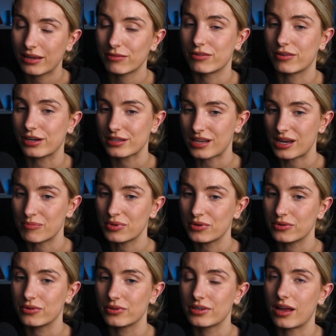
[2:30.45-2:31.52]
For
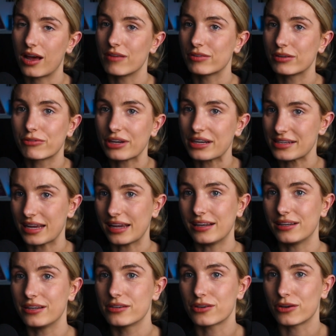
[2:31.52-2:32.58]
example, other
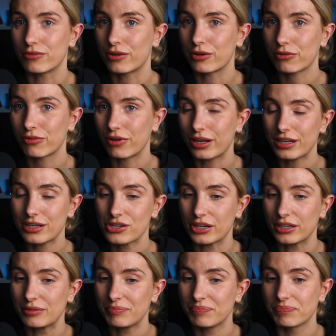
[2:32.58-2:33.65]
retailers of oak furniture,
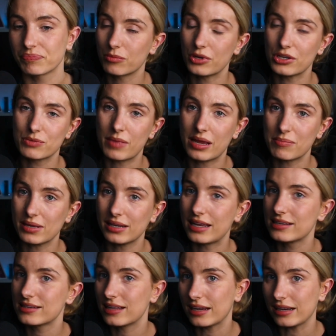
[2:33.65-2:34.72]
which may be
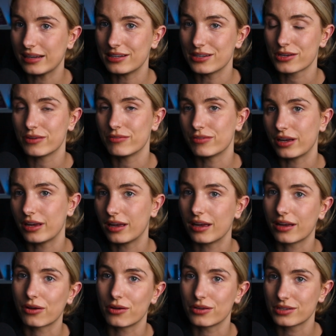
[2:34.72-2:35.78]
less likely to convert
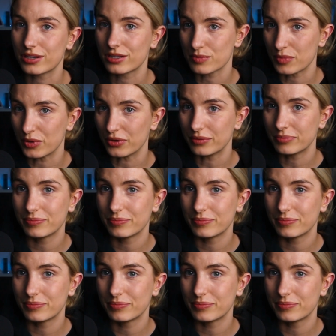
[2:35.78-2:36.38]
and cost us more.